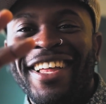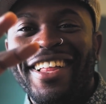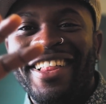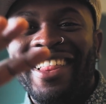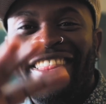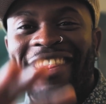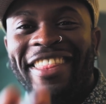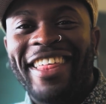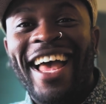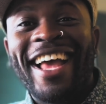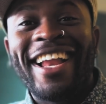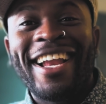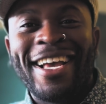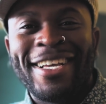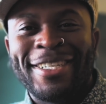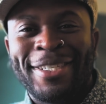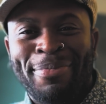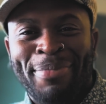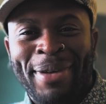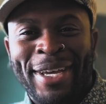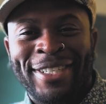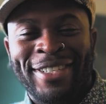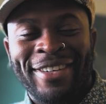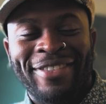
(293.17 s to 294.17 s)
That
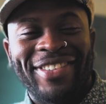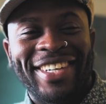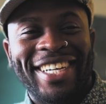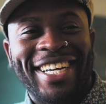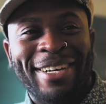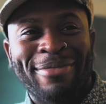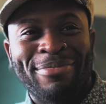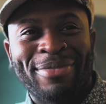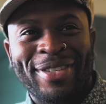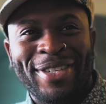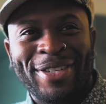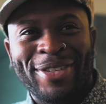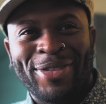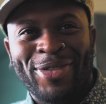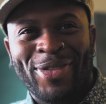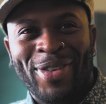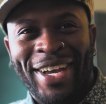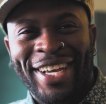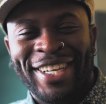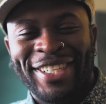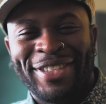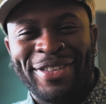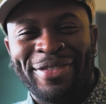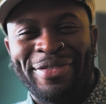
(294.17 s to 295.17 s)
aspect of it, I'm still
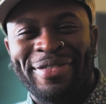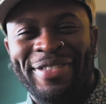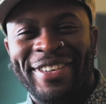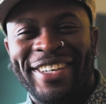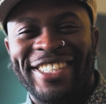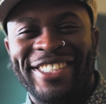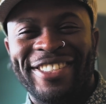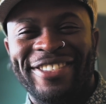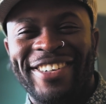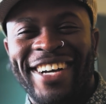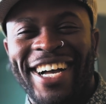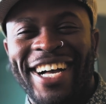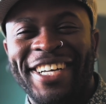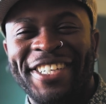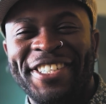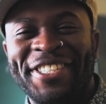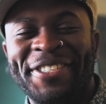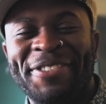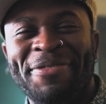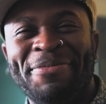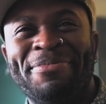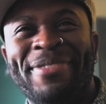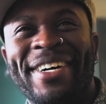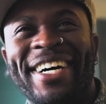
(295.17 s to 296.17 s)
trying to figure out,
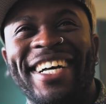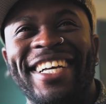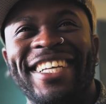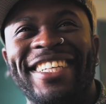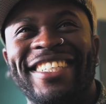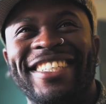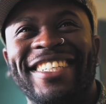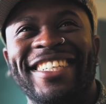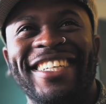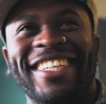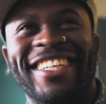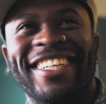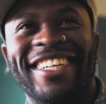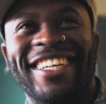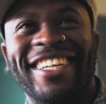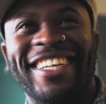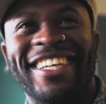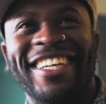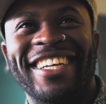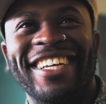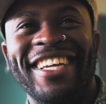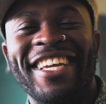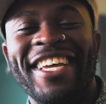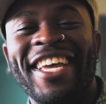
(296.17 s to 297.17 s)
but
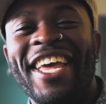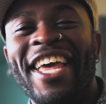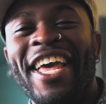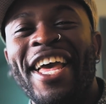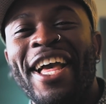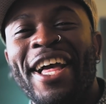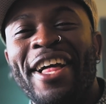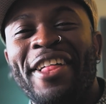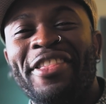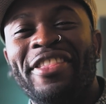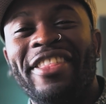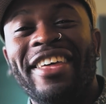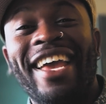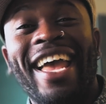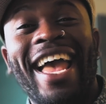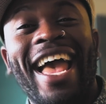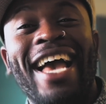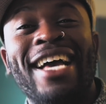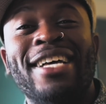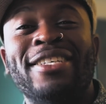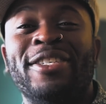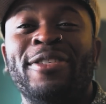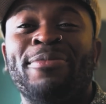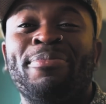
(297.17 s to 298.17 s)
there
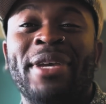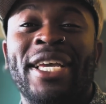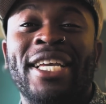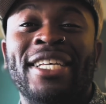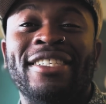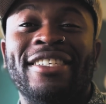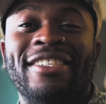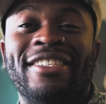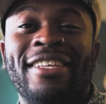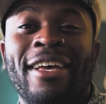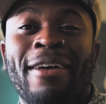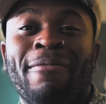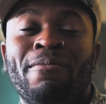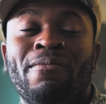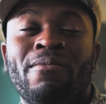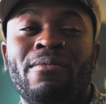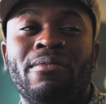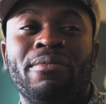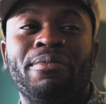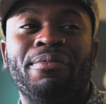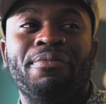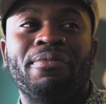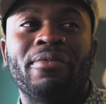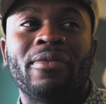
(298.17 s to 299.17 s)
has been some
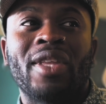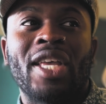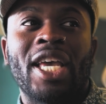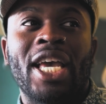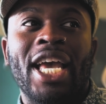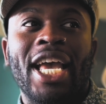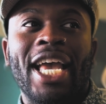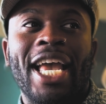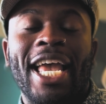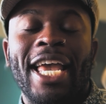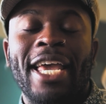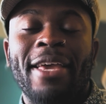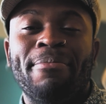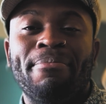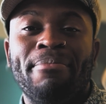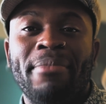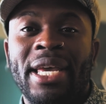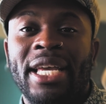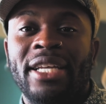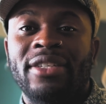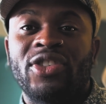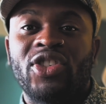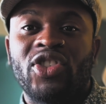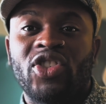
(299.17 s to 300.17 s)

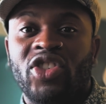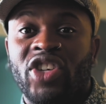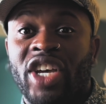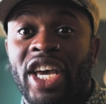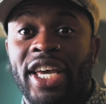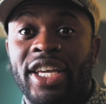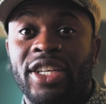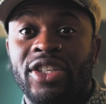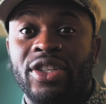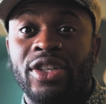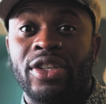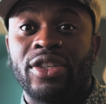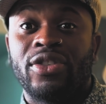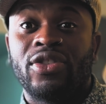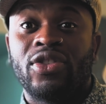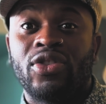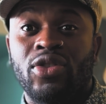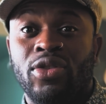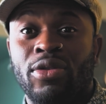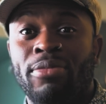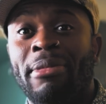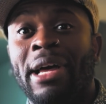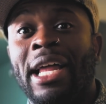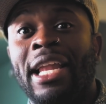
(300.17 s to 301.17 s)
immense changes
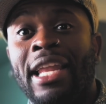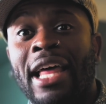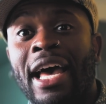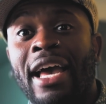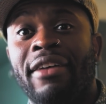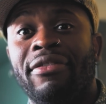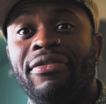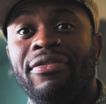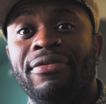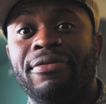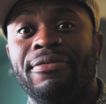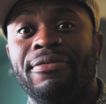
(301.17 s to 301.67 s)
to my life.